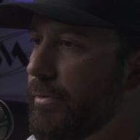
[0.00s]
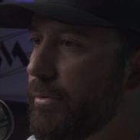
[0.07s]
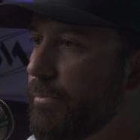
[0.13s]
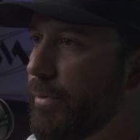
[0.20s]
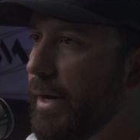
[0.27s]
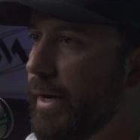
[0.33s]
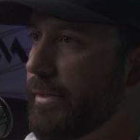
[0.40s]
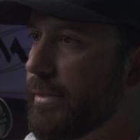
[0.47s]
to
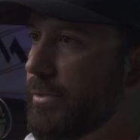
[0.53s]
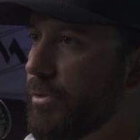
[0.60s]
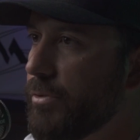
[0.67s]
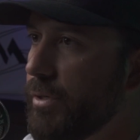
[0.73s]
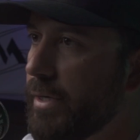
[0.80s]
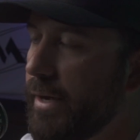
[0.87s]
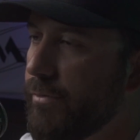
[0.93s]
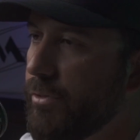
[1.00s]
practice, so
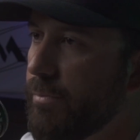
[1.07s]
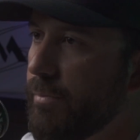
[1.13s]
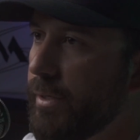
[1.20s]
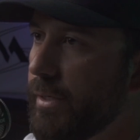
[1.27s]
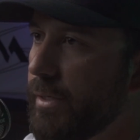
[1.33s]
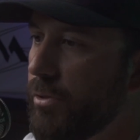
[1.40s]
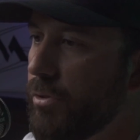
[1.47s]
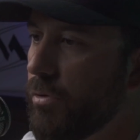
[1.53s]
you have to
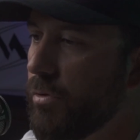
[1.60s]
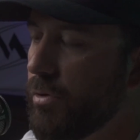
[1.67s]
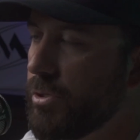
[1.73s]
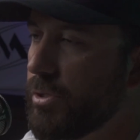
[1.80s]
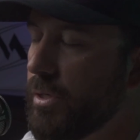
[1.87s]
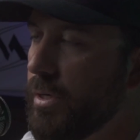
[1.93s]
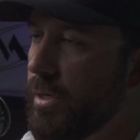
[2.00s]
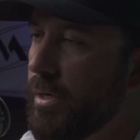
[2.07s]
be
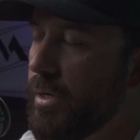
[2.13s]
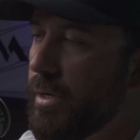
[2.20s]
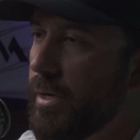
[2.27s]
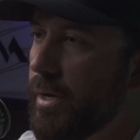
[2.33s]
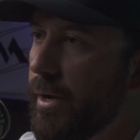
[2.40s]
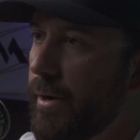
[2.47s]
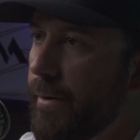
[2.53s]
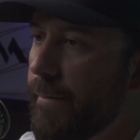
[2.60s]
indoors.
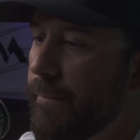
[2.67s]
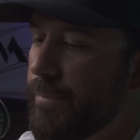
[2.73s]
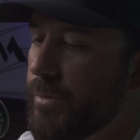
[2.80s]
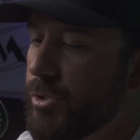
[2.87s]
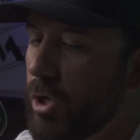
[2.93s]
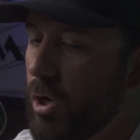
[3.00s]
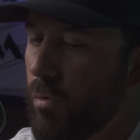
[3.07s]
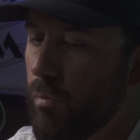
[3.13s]

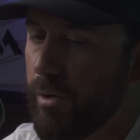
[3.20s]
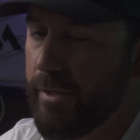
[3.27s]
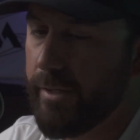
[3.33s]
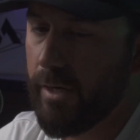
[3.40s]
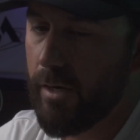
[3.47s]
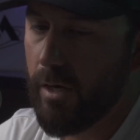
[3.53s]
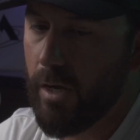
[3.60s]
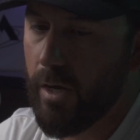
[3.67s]
So we did
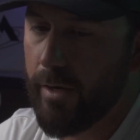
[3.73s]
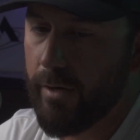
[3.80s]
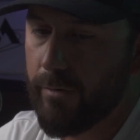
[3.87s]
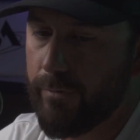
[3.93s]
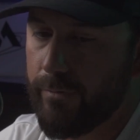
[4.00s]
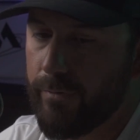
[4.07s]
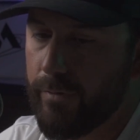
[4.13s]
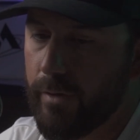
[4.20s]
a lot
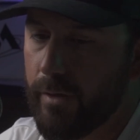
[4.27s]
of